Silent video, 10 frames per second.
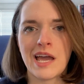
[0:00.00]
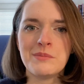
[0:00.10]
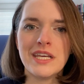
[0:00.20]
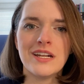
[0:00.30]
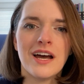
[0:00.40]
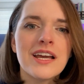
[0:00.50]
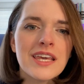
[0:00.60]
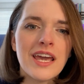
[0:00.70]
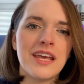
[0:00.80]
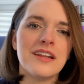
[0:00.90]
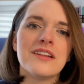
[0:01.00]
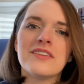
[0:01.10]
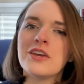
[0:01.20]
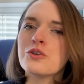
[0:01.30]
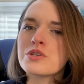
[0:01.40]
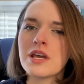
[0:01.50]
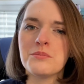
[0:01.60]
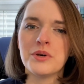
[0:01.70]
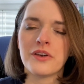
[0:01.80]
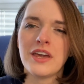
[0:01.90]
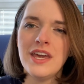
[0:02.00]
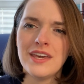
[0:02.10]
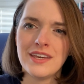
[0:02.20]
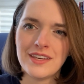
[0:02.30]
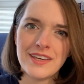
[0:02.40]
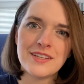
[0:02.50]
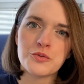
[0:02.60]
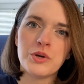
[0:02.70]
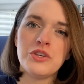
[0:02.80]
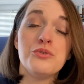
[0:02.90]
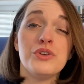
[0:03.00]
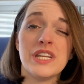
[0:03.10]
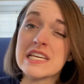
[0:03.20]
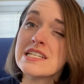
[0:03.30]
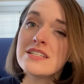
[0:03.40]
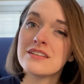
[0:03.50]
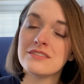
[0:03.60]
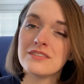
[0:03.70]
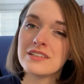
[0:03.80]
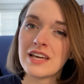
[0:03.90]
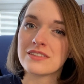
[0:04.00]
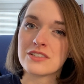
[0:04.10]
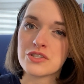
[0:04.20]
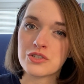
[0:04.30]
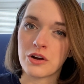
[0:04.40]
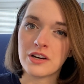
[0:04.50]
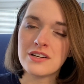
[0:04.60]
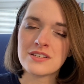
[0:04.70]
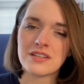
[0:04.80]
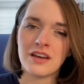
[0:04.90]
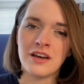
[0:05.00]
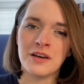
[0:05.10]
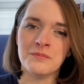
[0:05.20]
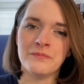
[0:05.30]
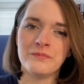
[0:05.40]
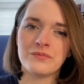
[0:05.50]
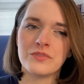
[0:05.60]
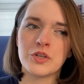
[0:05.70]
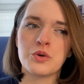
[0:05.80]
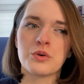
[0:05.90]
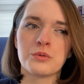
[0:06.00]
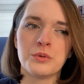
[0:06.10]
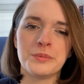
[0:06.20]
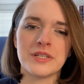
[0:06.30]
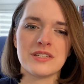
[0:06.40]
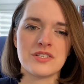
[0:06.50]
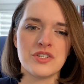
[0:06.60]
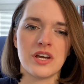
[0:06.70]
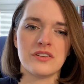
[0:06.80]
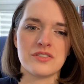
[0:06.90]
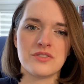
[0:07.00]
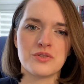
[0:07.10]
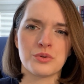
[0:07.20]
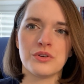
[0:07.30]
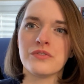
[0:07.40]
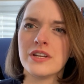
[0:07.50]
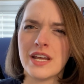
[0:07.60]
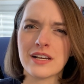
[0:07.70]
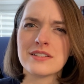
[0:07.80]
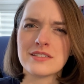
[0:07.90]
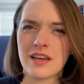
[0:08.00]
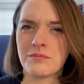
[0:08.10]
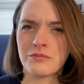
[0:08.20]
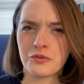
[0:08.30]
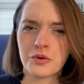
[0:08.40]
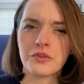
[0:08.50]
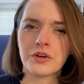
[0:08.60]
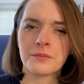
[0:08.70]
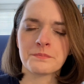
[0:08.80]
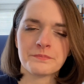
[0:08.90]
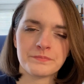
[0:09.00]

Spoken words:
mean, again, the Hero's Handbook, it's what you need at the start. The Core Rulebook is just sort of the next step further.